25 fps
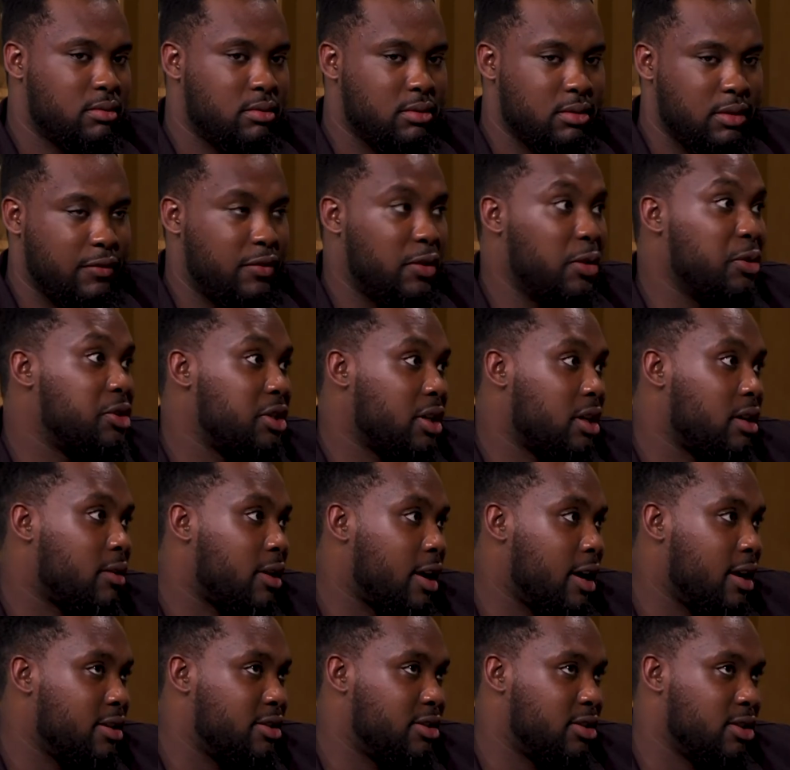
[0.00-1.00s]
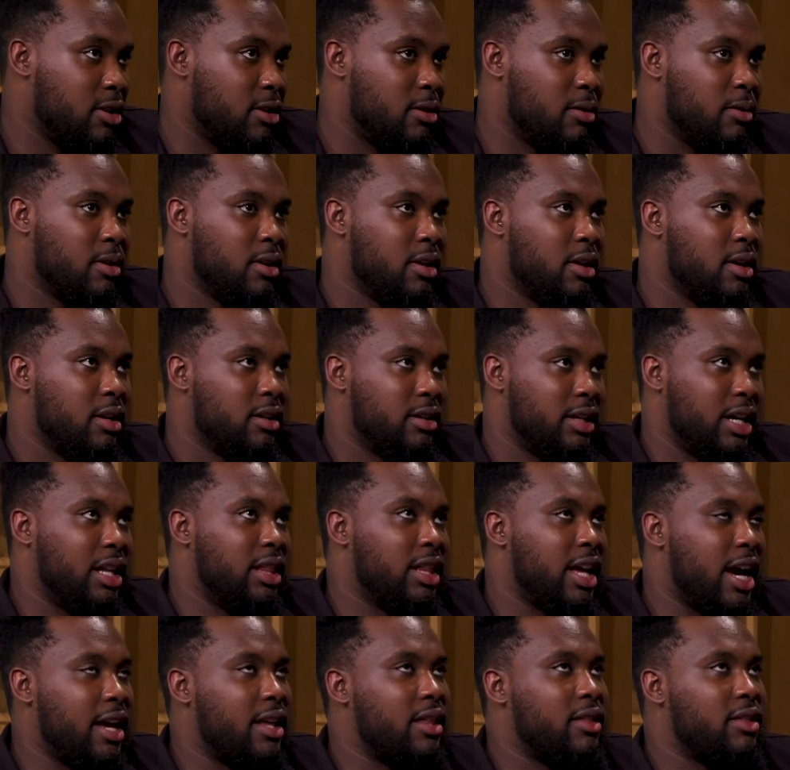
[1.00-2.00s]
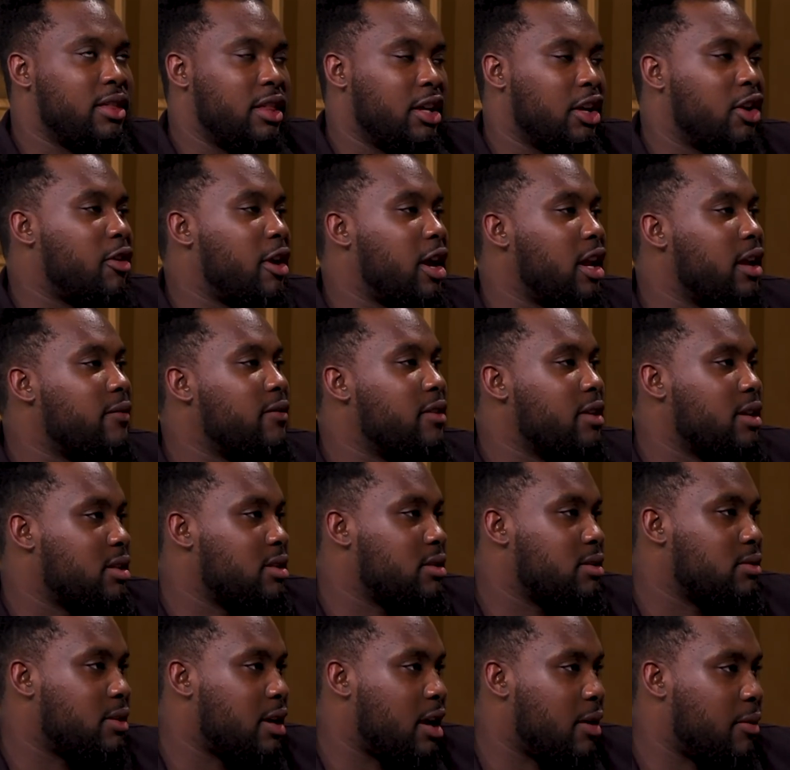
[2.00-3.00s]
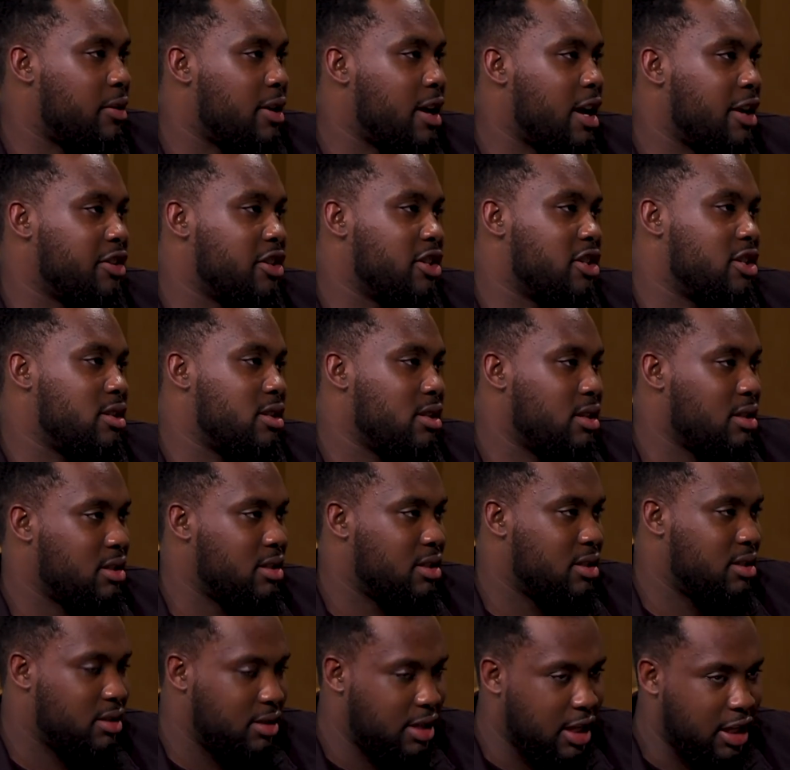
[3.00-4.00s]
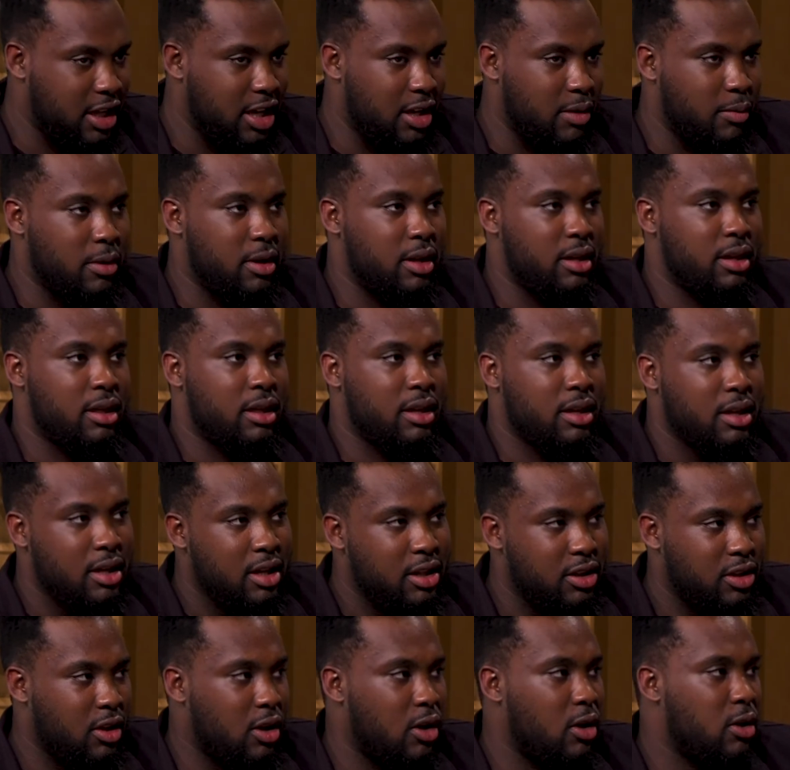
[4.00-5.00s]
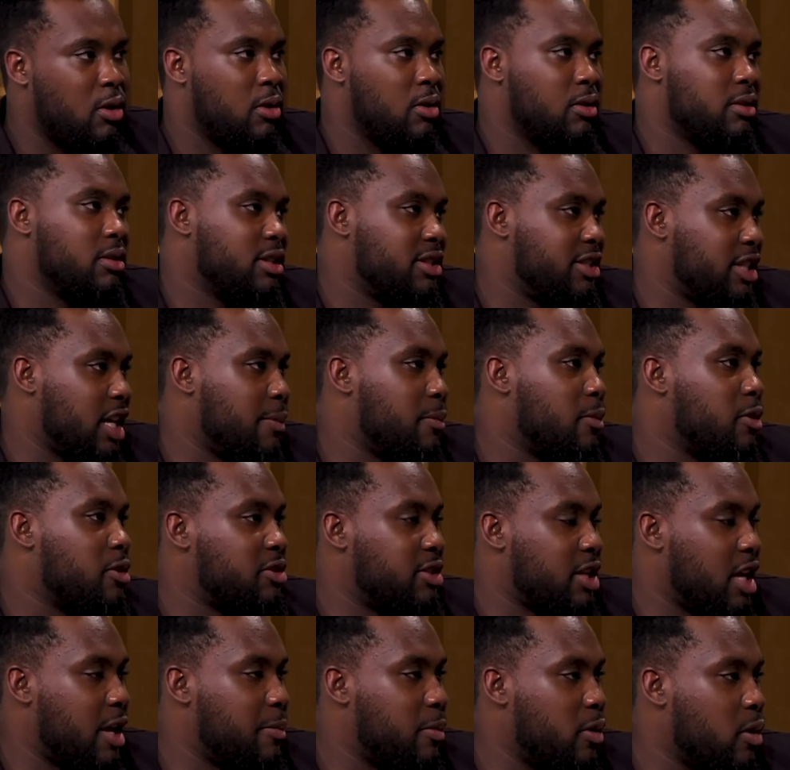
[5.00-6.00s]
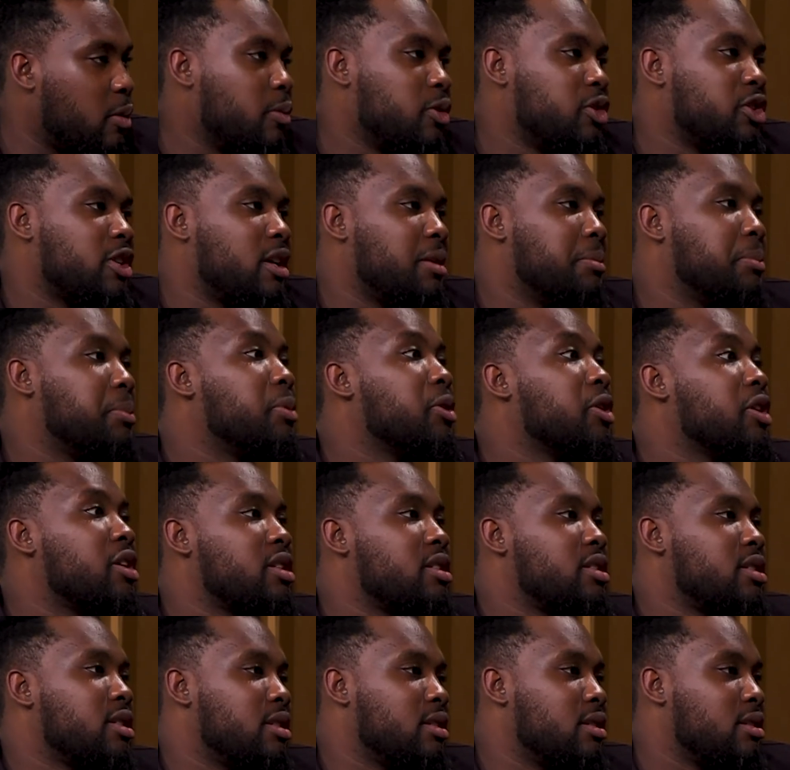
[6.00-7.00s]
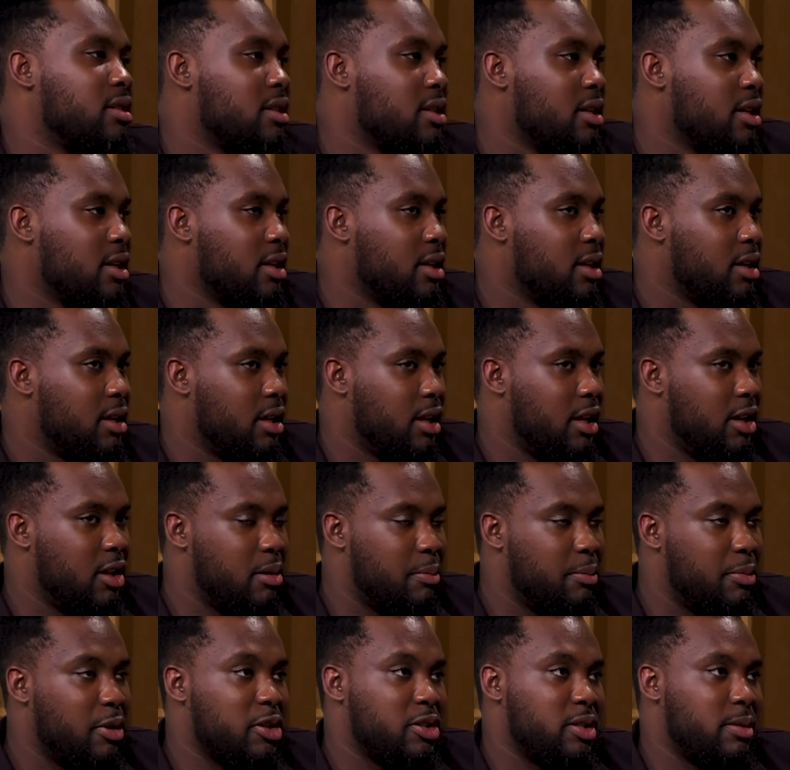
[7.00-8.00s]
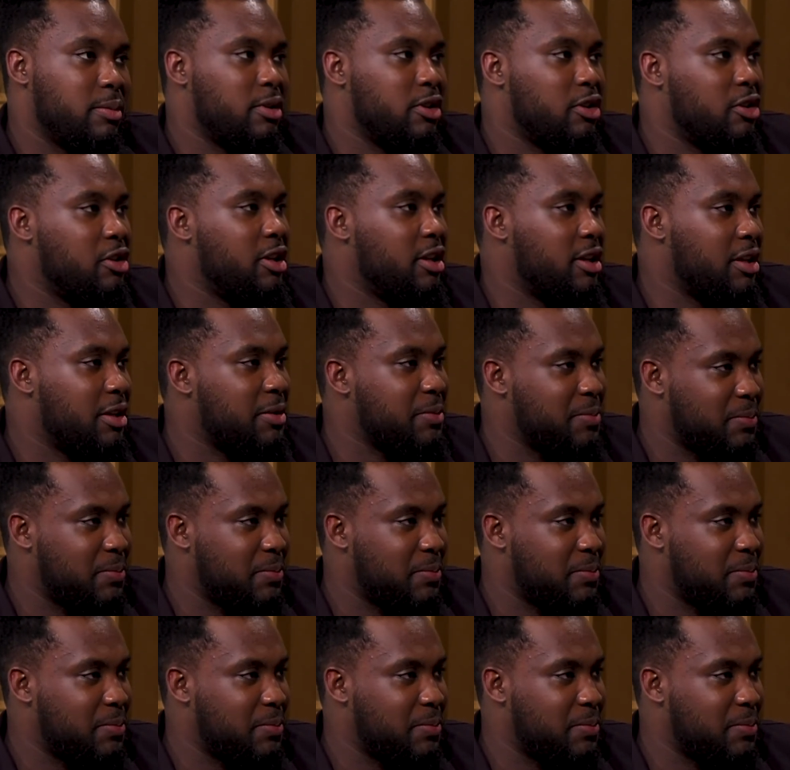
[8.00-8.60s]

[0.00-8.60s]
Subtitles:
the future, right? So they like the creativeness, right? We're not just sticking with the same old. We're trying to push and, build something unique.